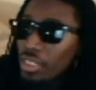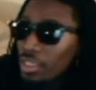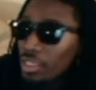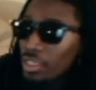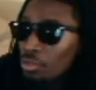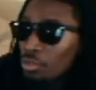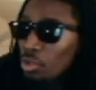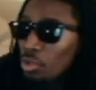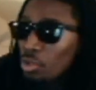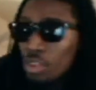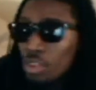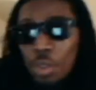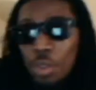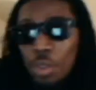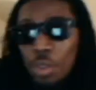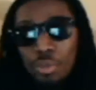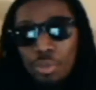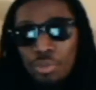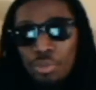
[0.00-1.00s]
It's, real, it's
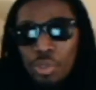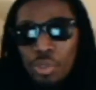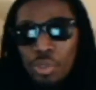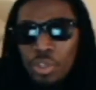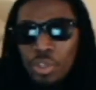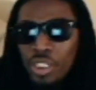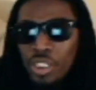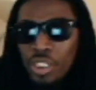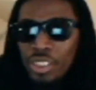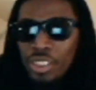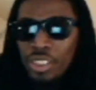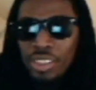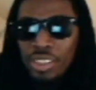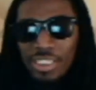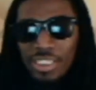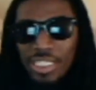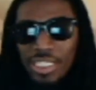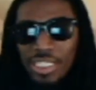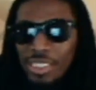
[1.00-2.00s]
gonna be real good.
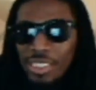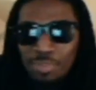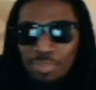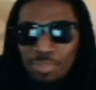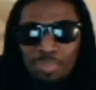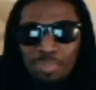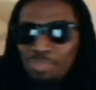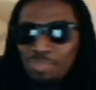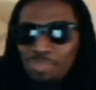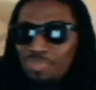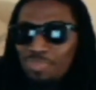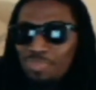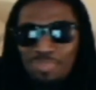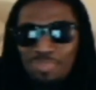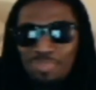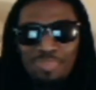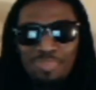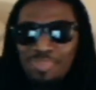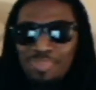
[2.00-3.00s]
It's, it's
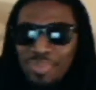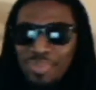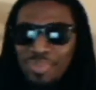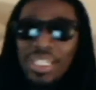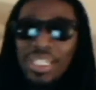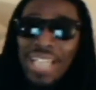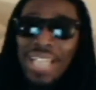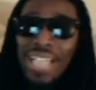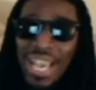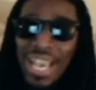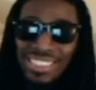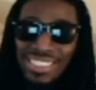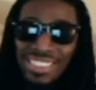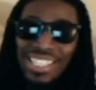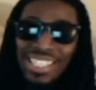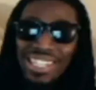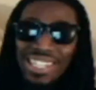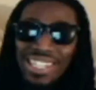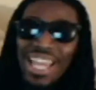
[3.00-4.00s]
it has a
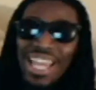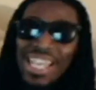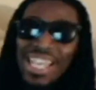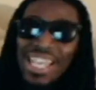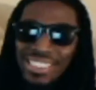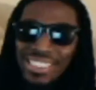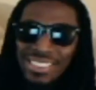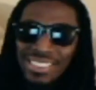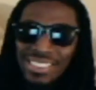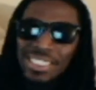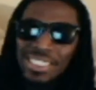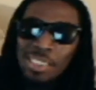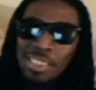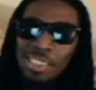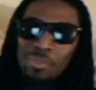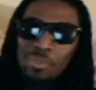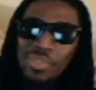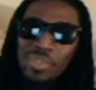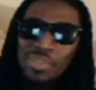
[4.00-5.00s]
lot of
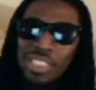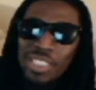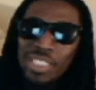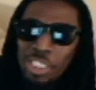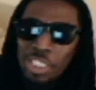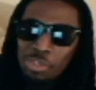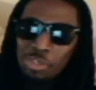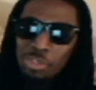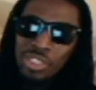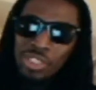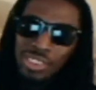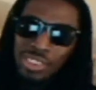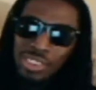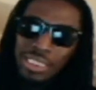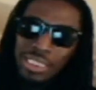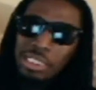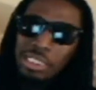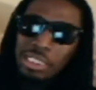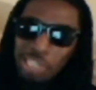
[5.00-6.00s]
deep, intricate
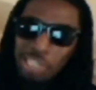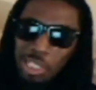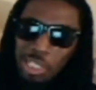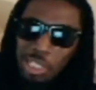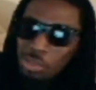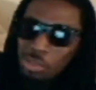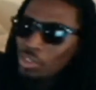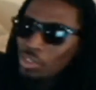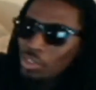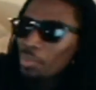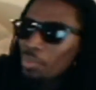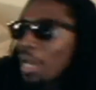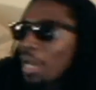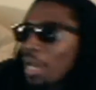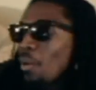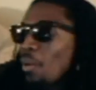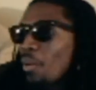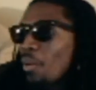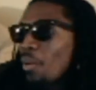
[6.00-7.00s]
details
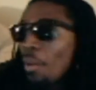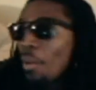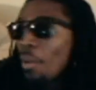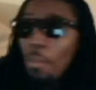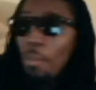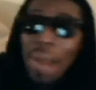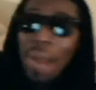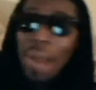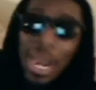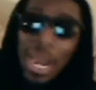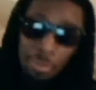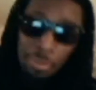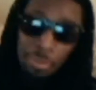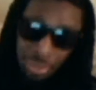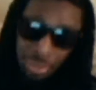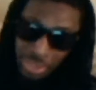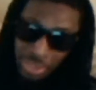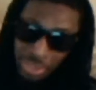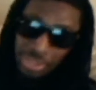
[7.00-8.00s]
about my
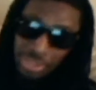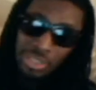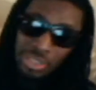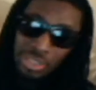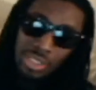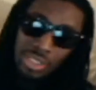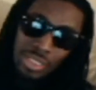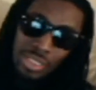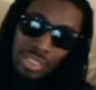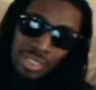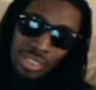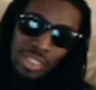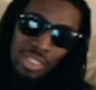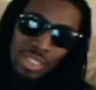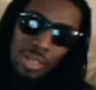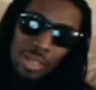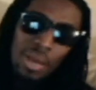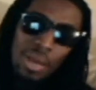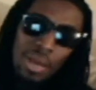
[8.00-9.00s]
opinion
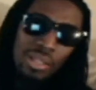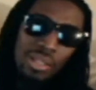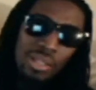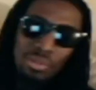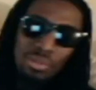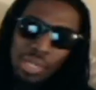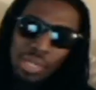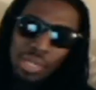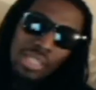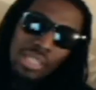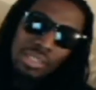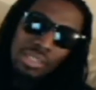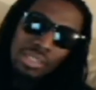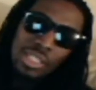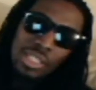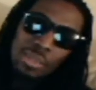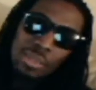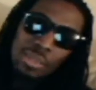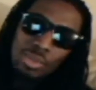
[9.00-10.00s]
about the record
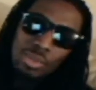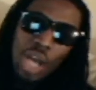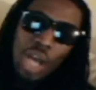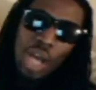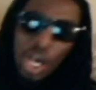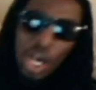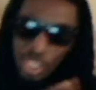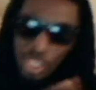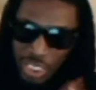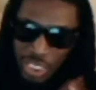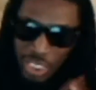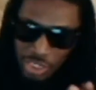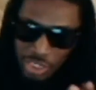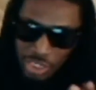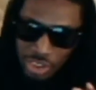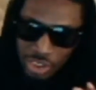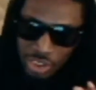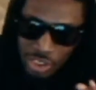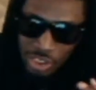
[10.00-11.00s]
label,
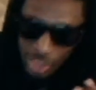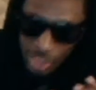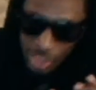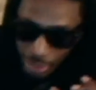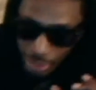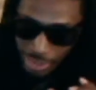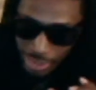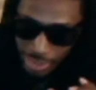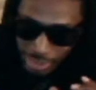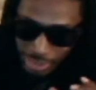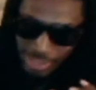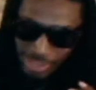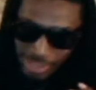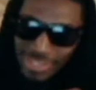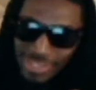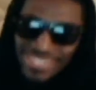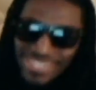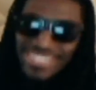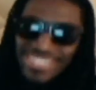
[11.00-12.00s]
allegedly.
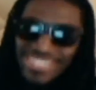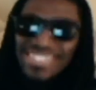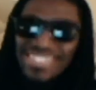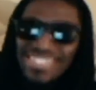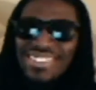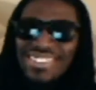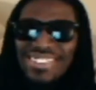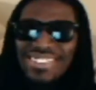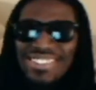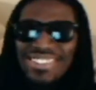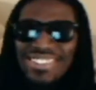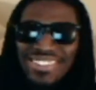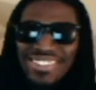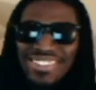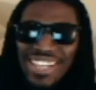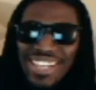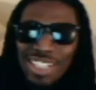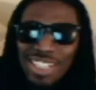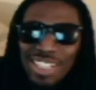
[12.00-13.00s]

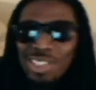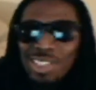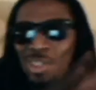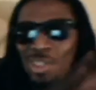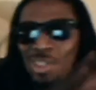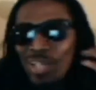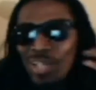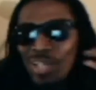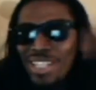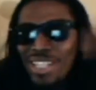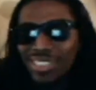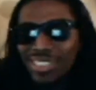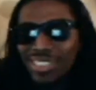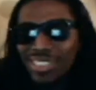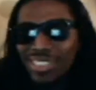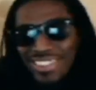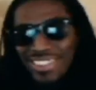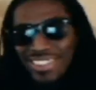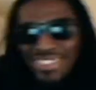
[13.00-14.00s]
Had a
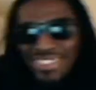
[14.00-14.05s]
minute.